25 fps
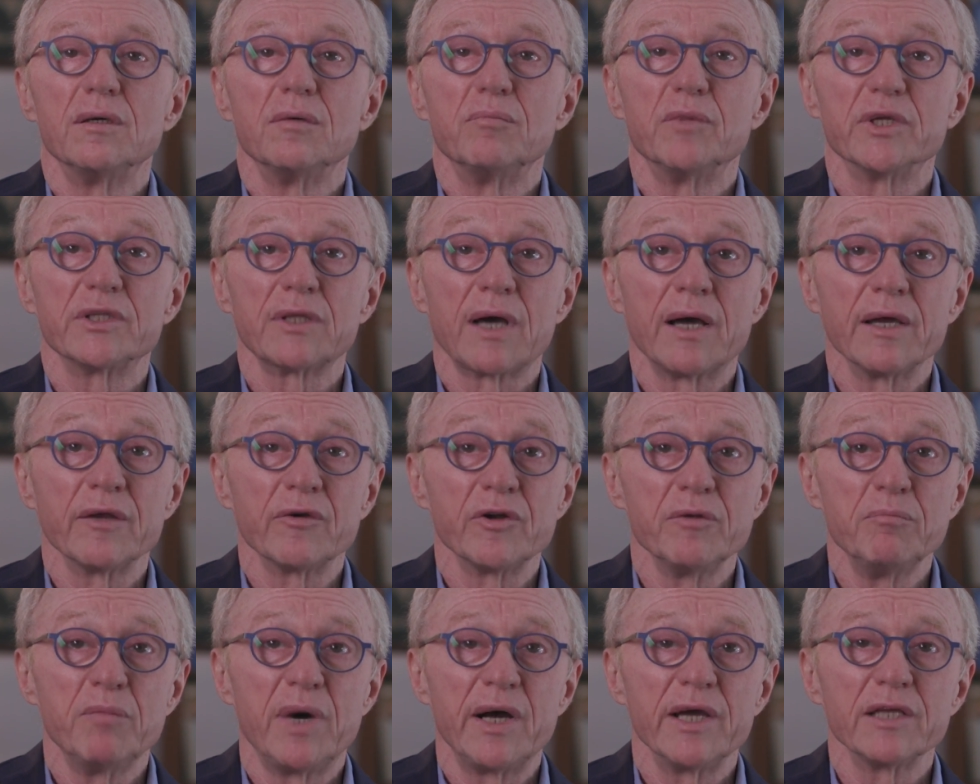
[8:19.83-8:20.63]
But I
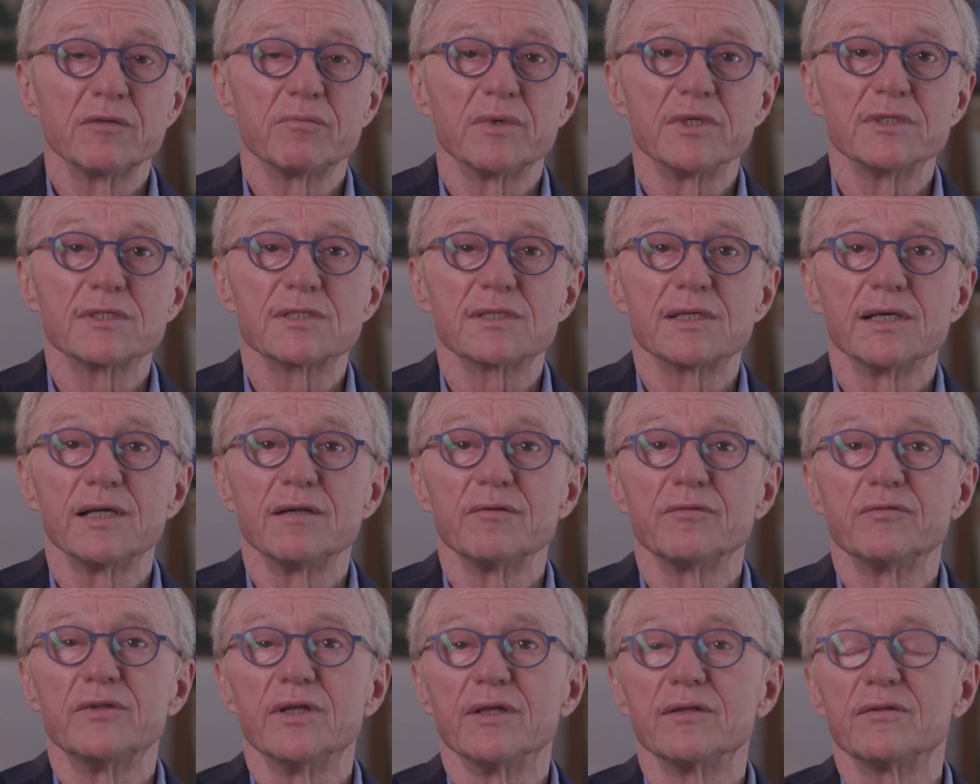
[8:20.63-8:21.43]
remind
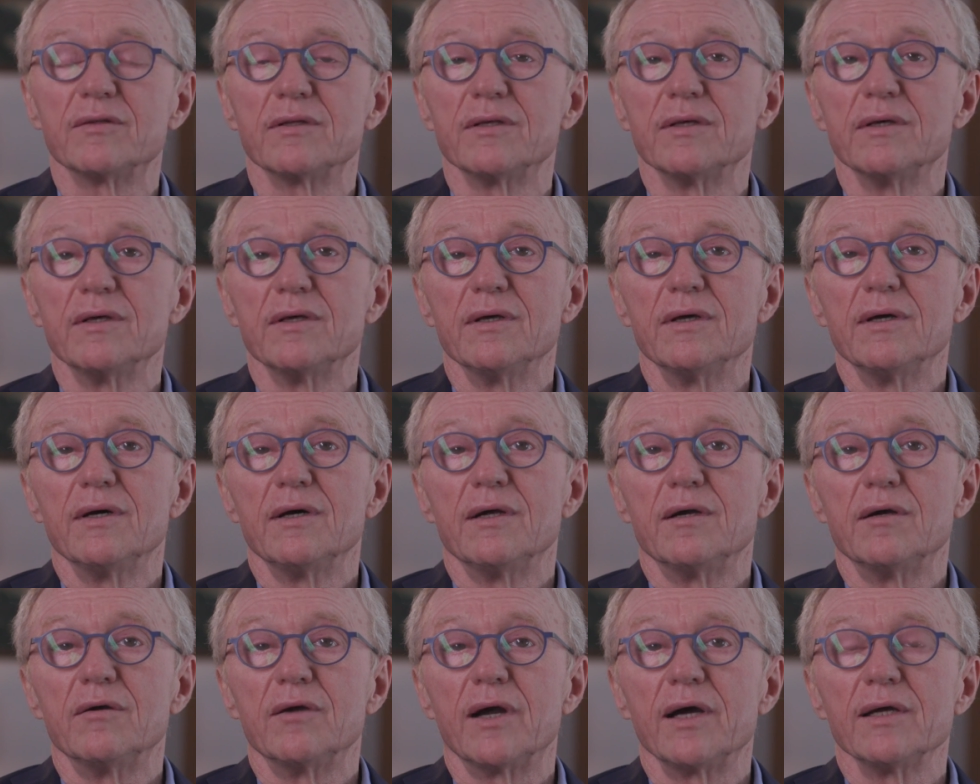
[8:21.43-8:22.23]
myself that
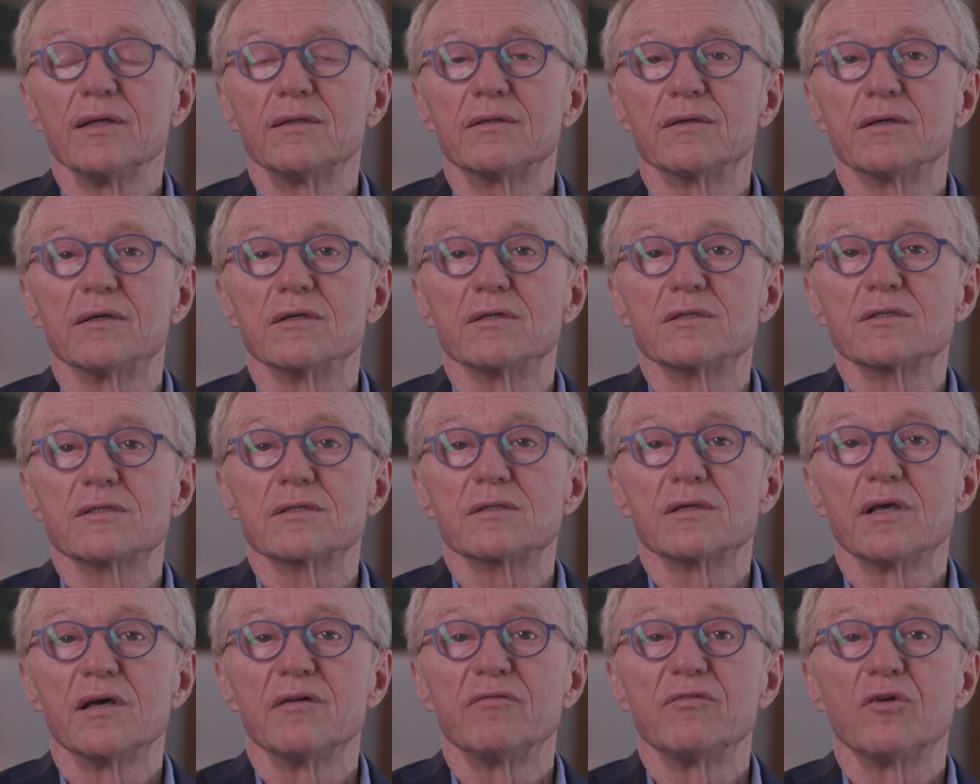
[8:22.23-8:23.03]
writers
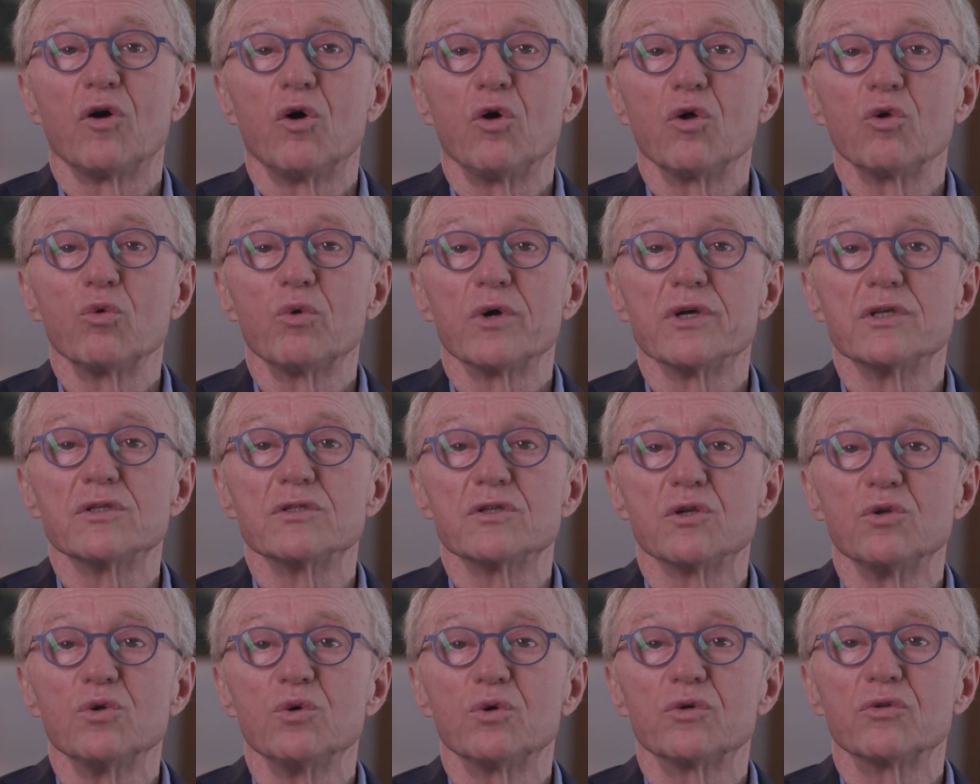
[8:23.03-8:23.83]
have
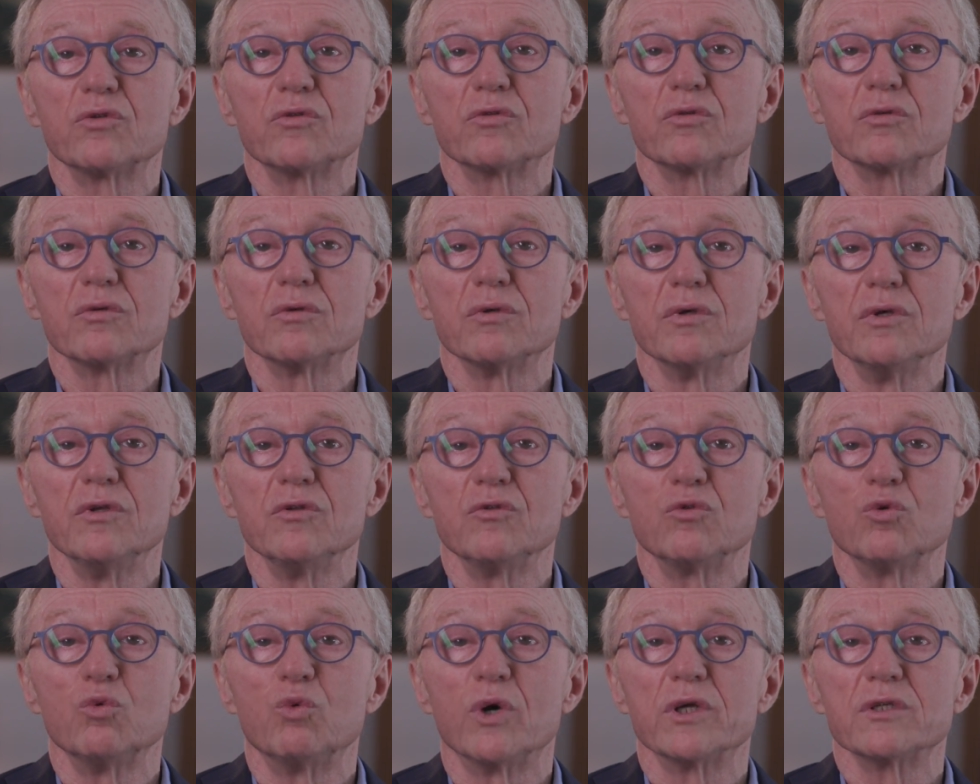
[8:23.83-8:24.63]
always looked
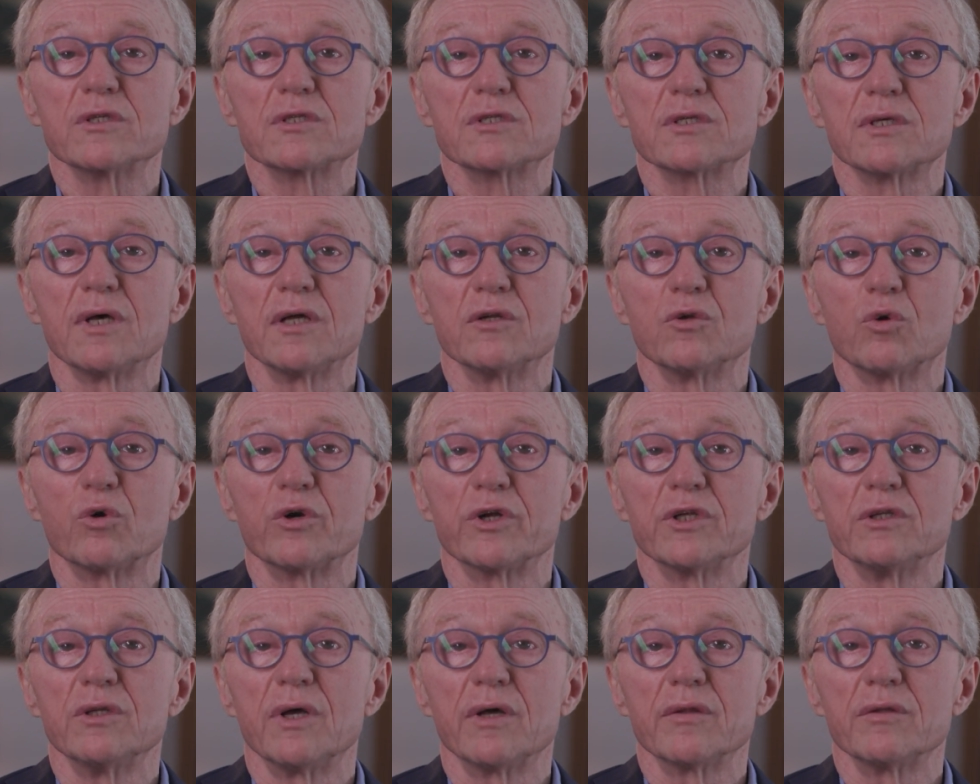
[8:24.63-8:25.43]
into one sun or
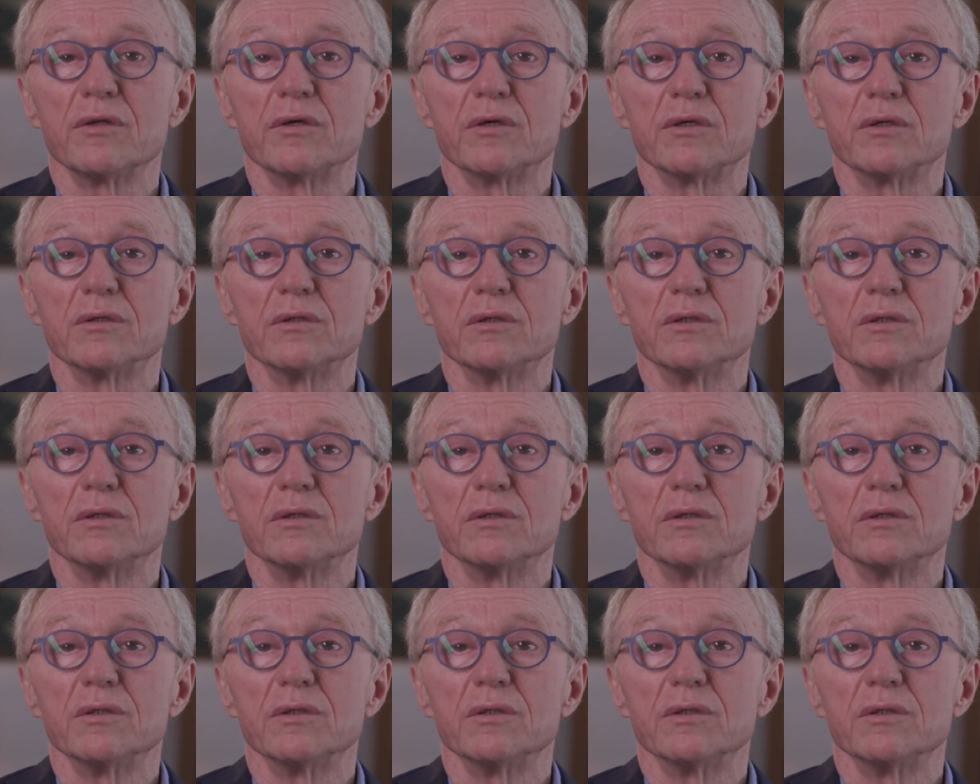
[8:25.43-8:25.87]
another